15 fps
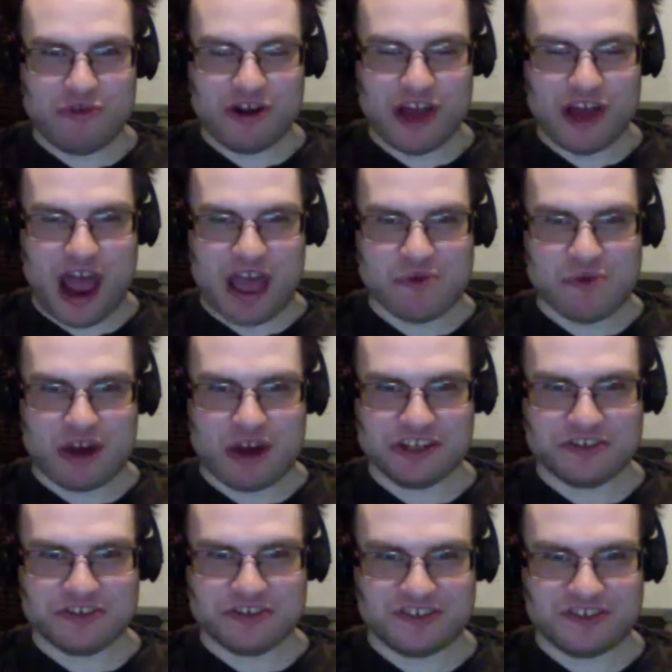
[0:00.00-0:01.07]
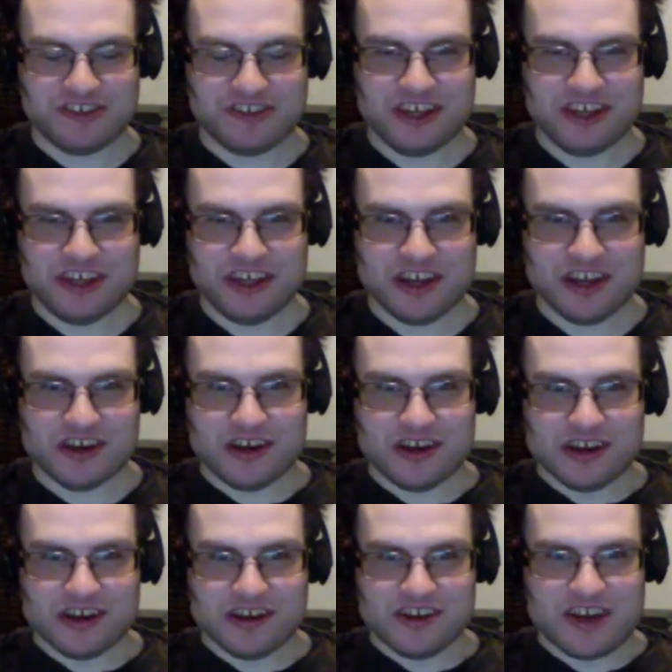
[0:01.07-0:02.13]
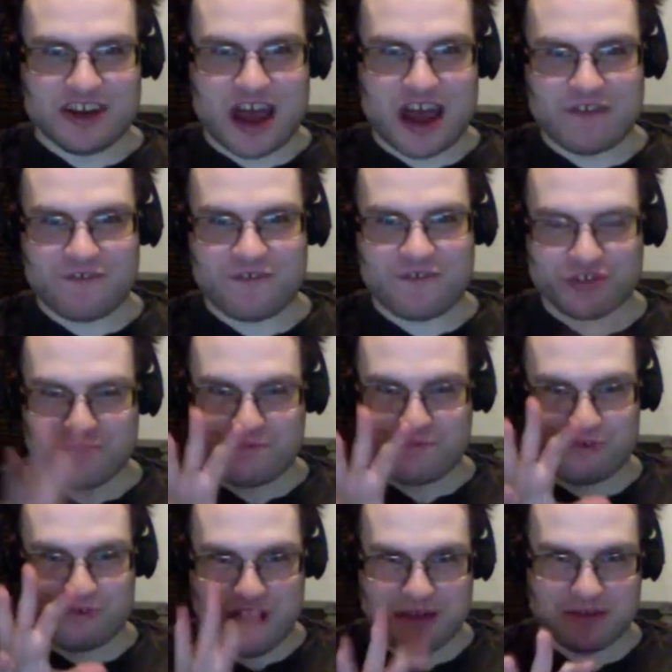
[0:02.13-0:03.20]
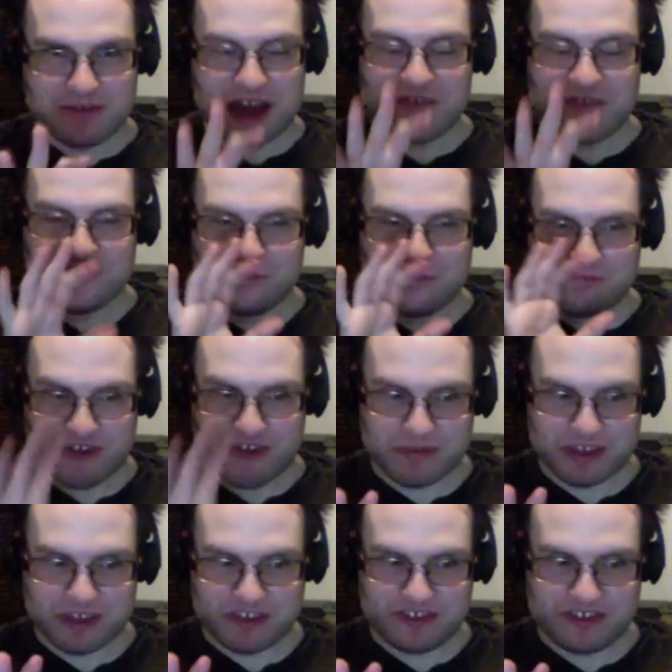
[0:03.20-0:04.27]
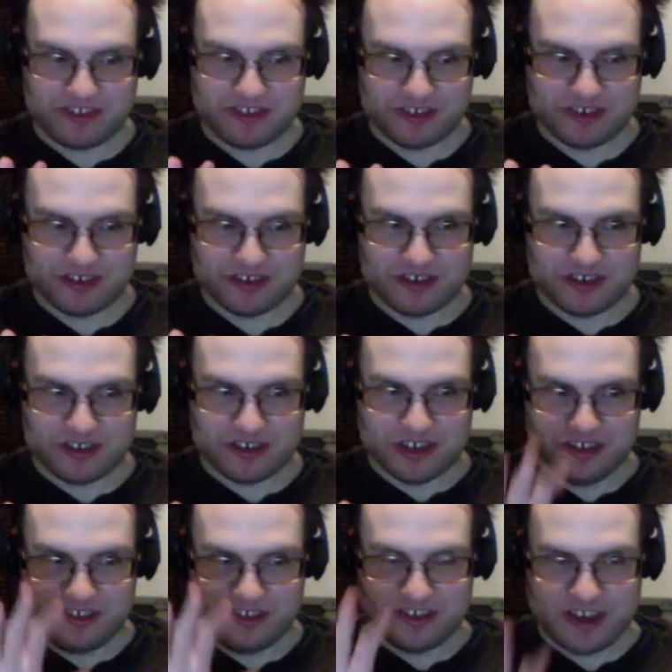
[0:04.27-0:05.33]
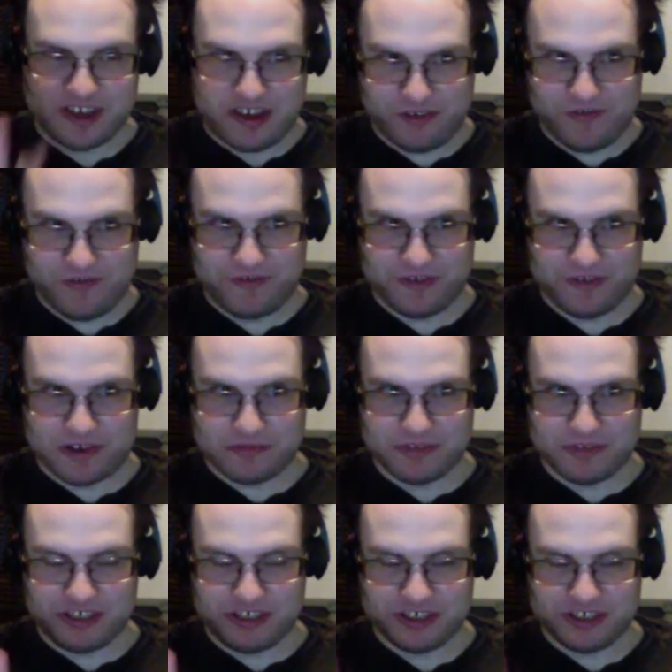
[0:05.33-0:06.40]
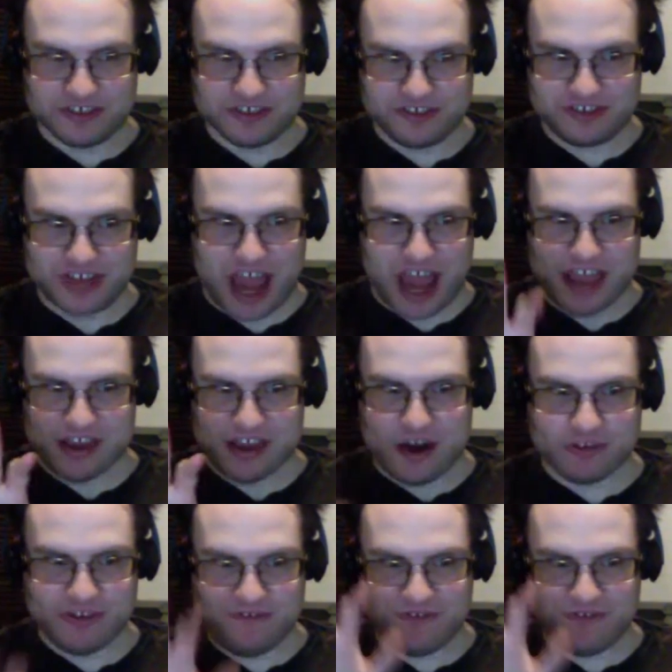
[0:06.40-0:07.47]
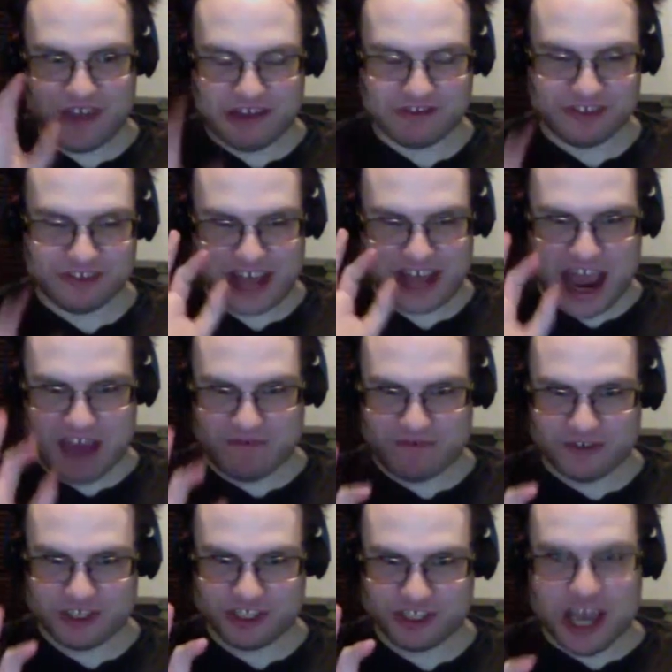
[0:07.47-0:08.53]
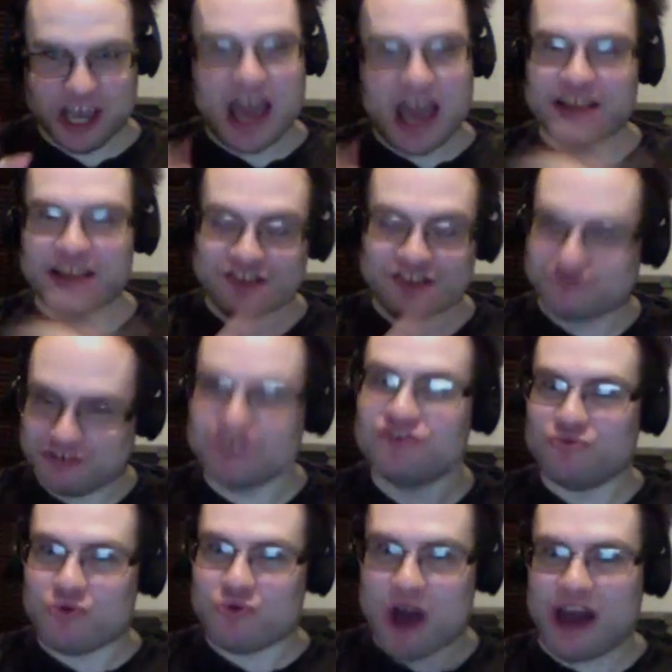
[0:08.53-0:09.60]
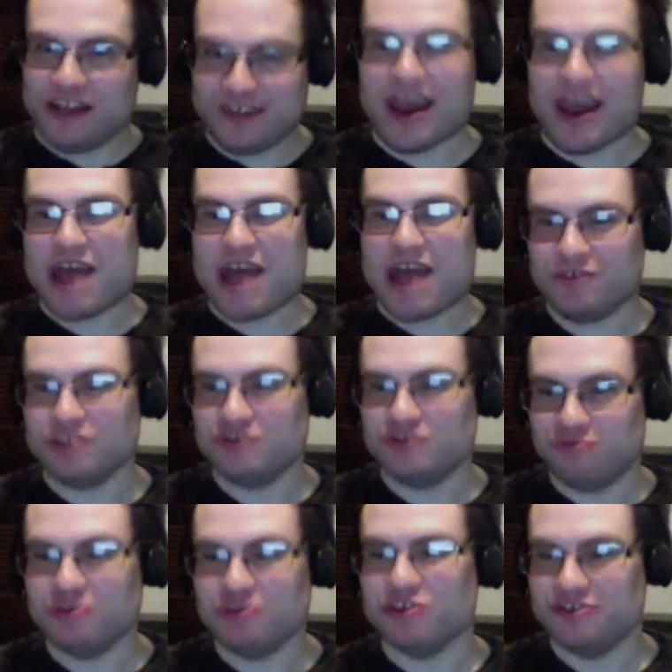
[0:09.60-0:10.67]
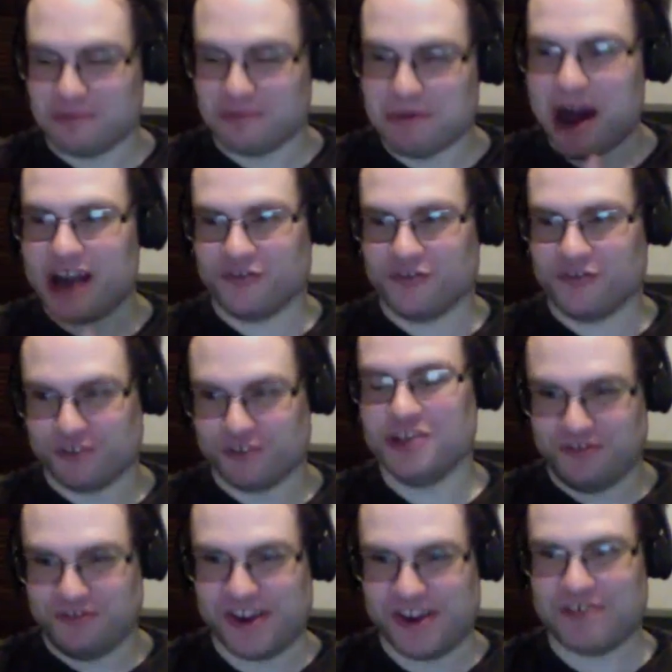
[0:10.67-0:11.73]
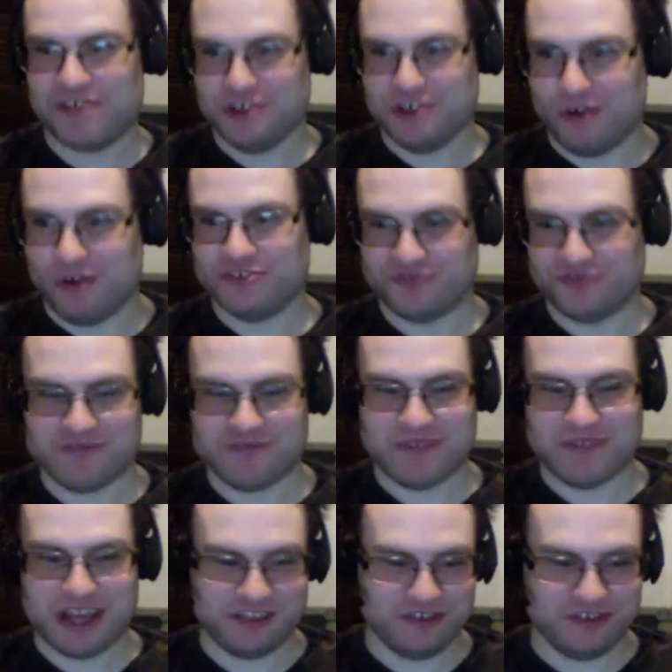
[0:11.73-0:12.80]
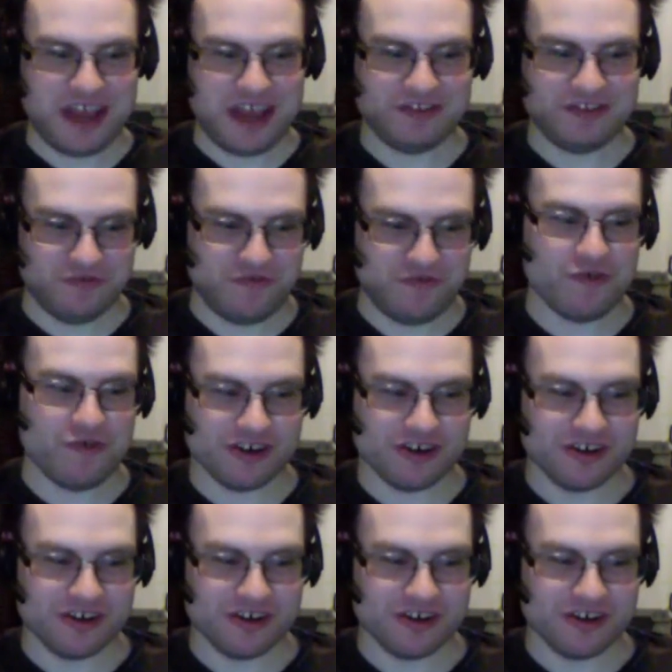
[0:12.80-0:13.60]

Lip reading: I want you to see, not for the premise itself, because I only found it average, and there's a reason why it's average. It's because the manga for it is very old. It's from like 2004.